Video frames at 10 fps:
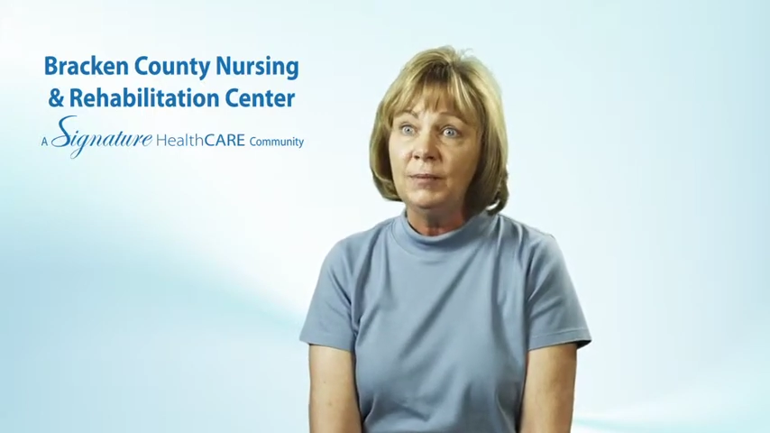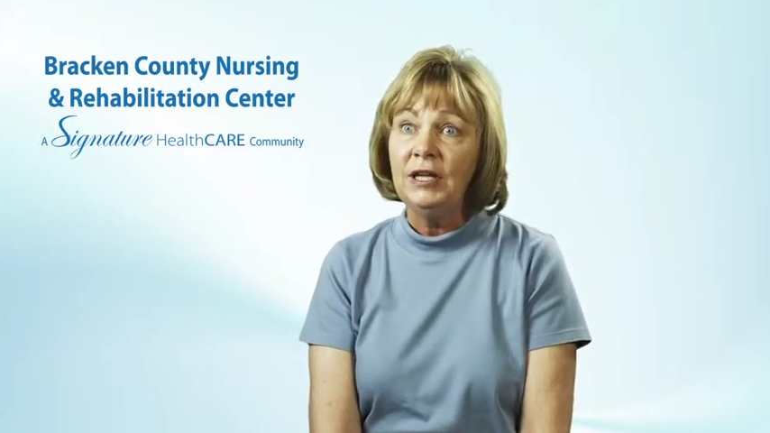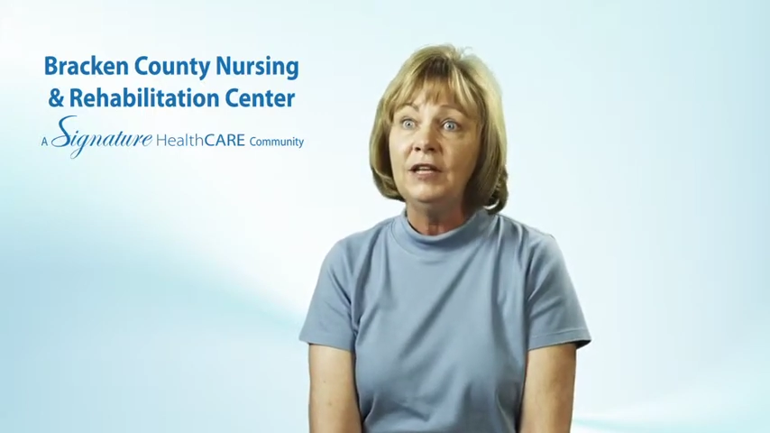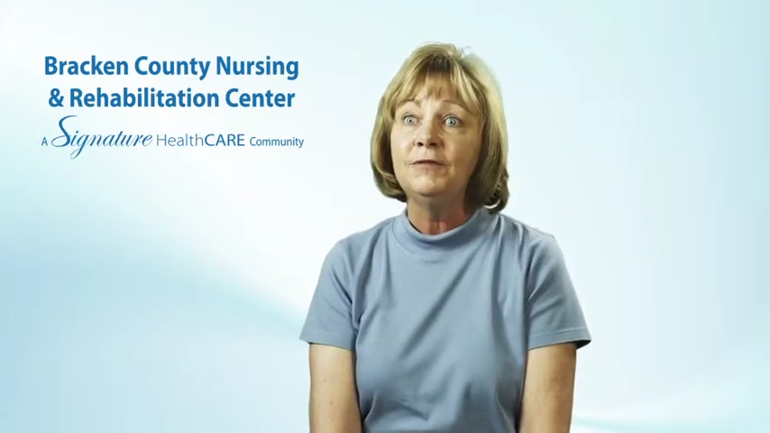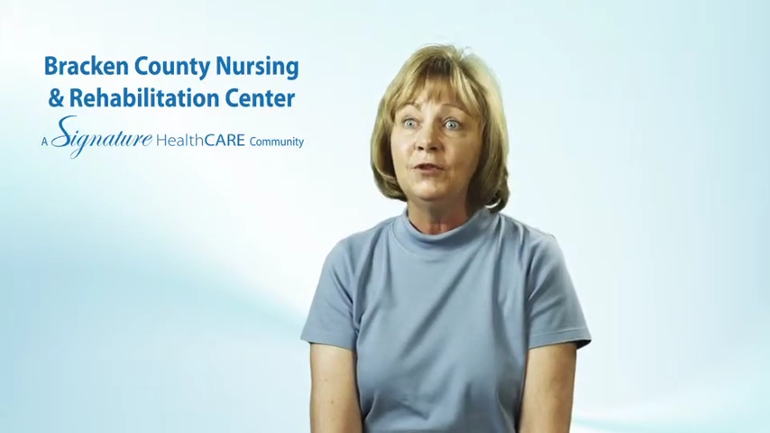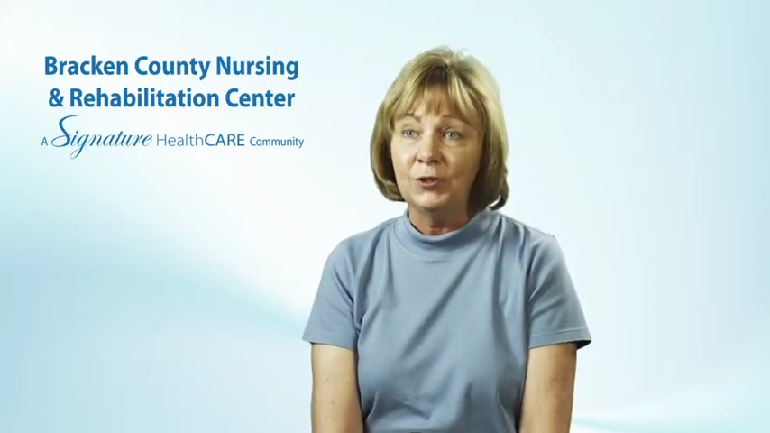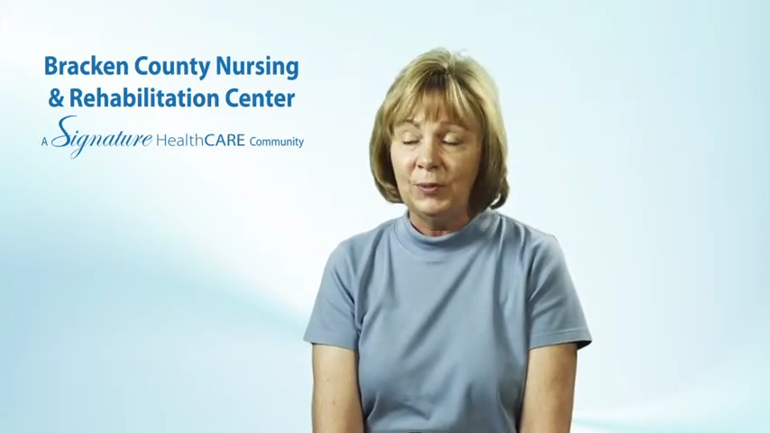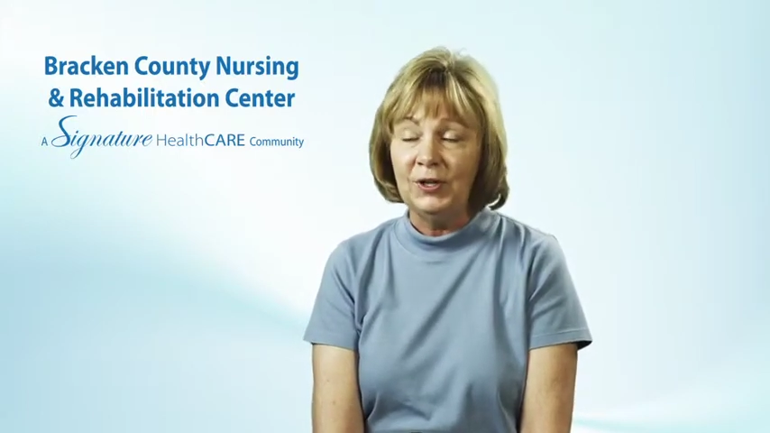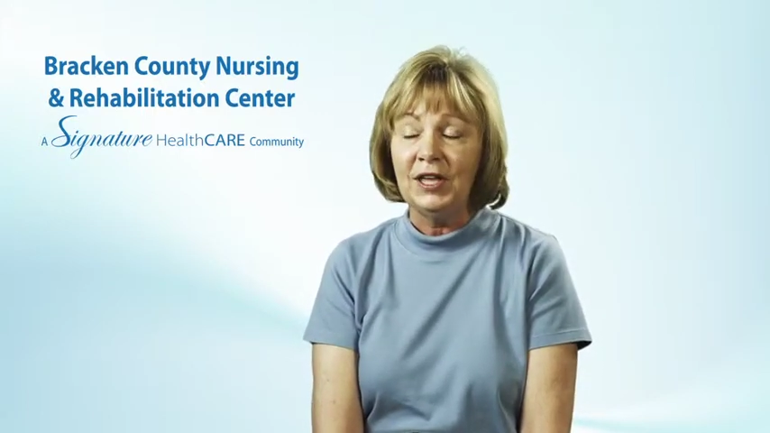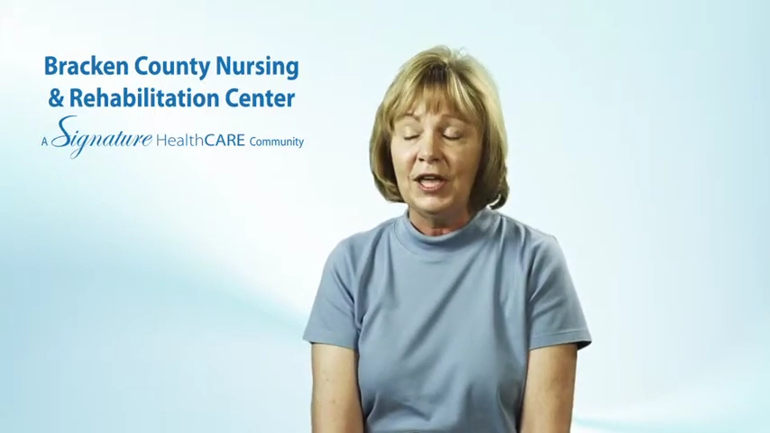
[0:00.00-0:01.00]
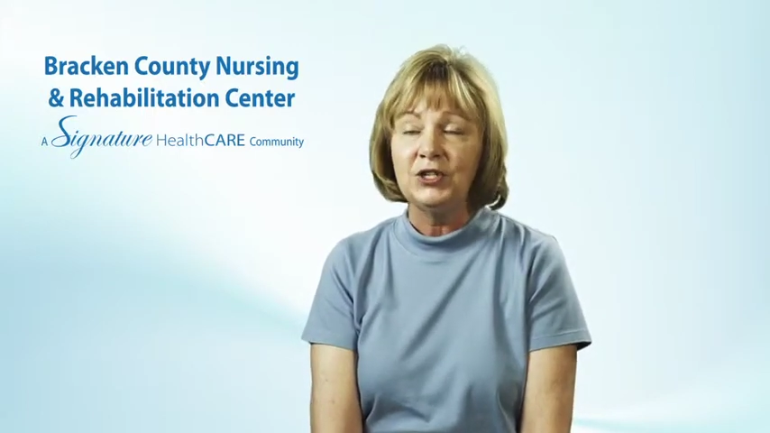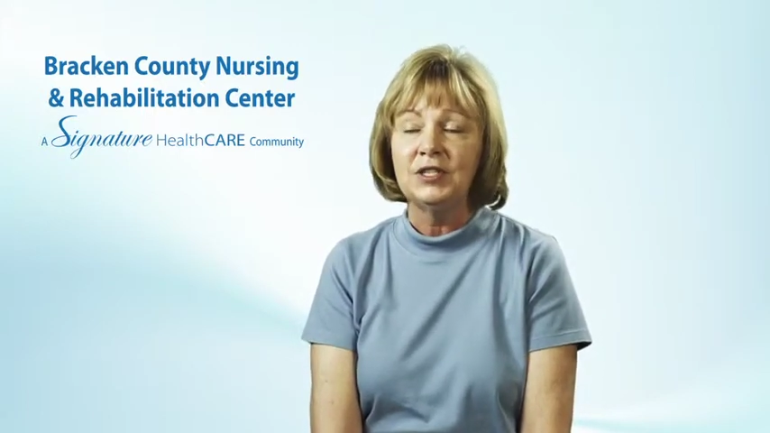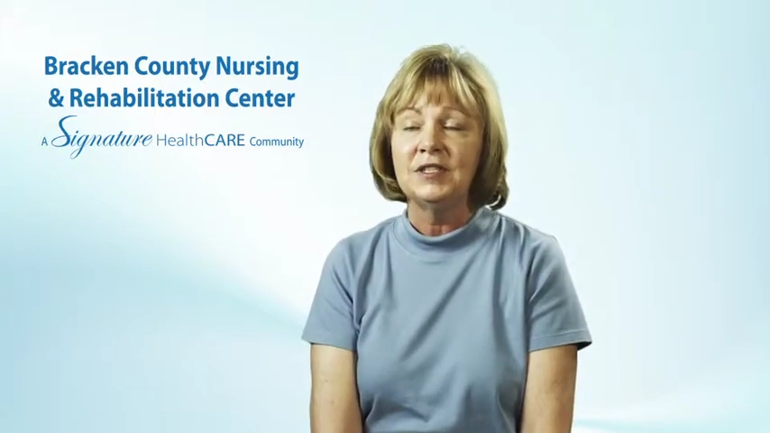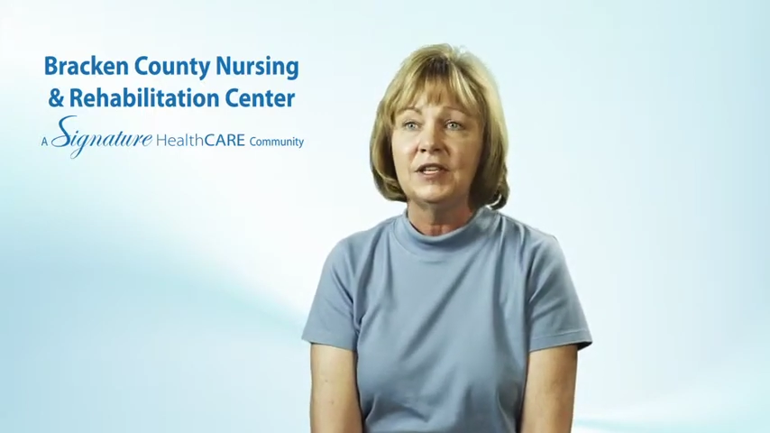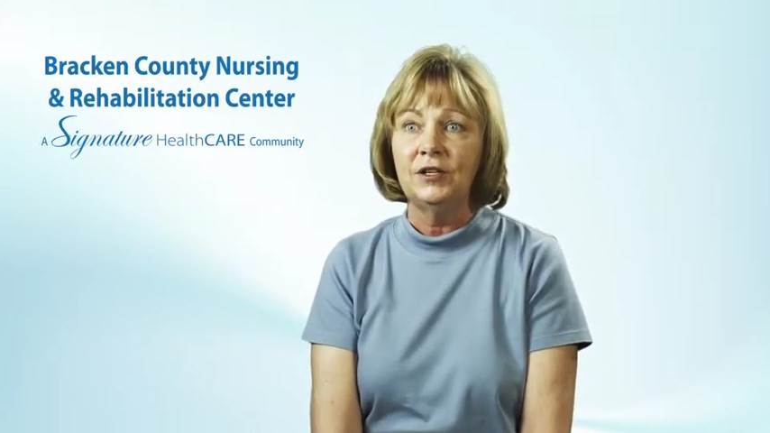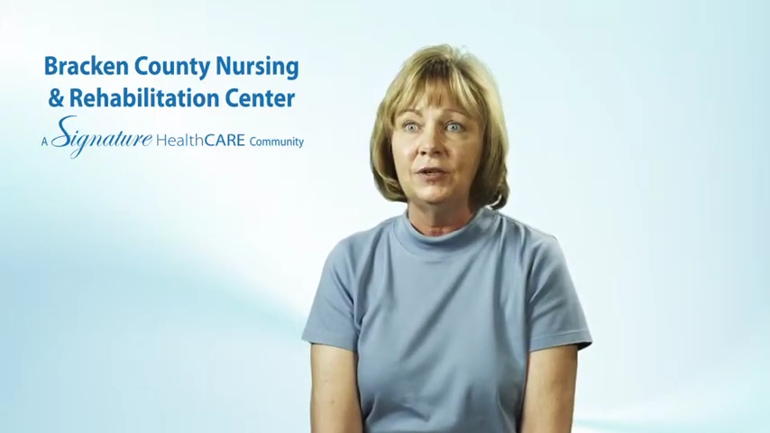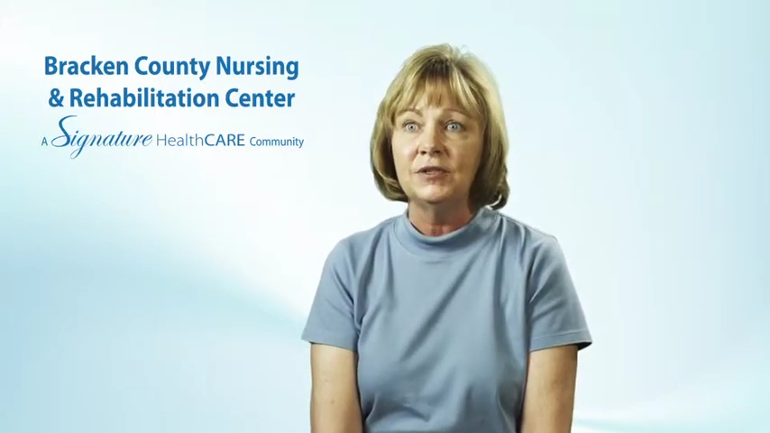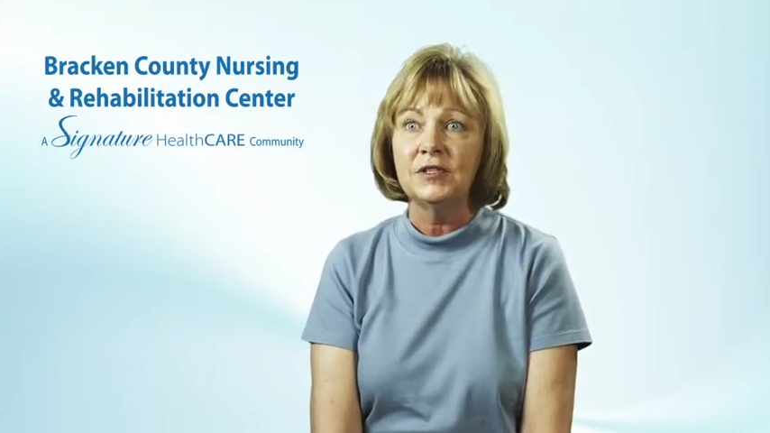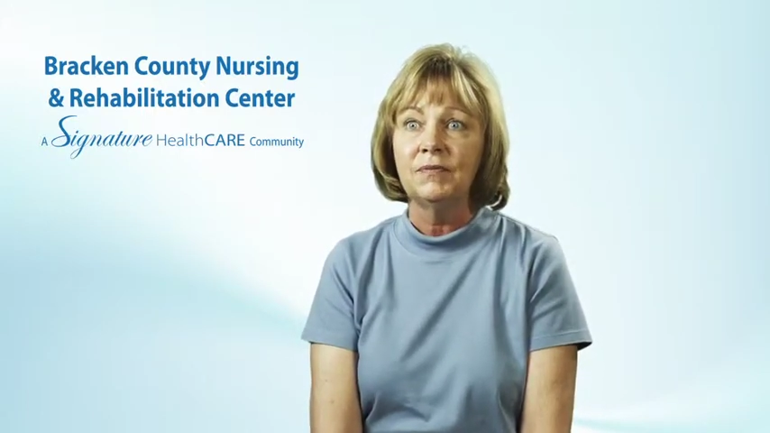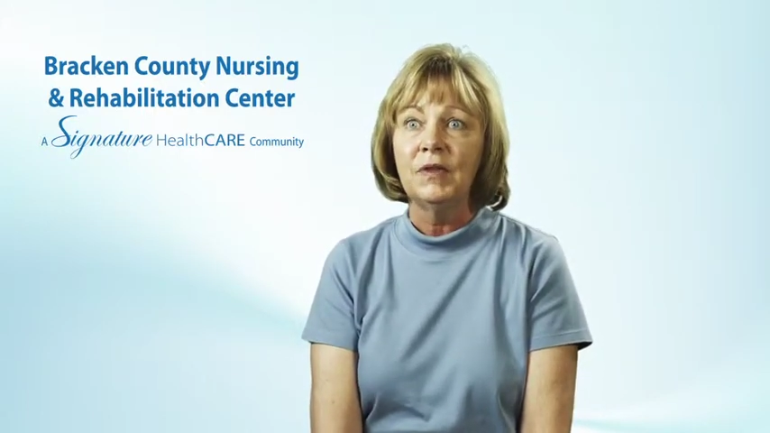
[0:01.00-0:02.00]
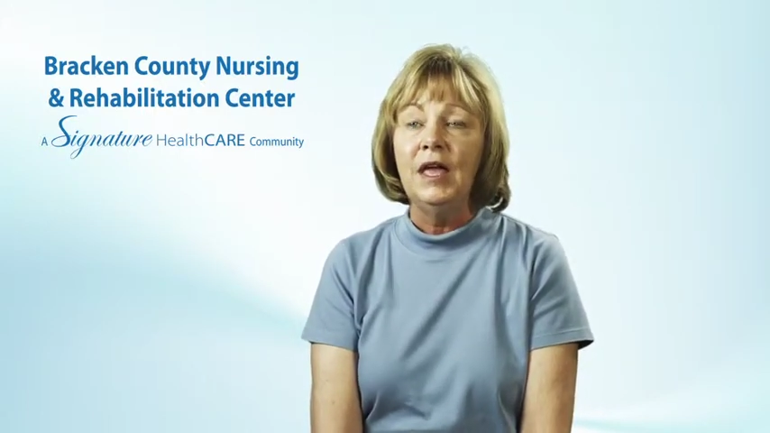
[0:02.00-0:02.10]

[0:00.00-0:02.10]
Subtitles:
meaningful communication skills,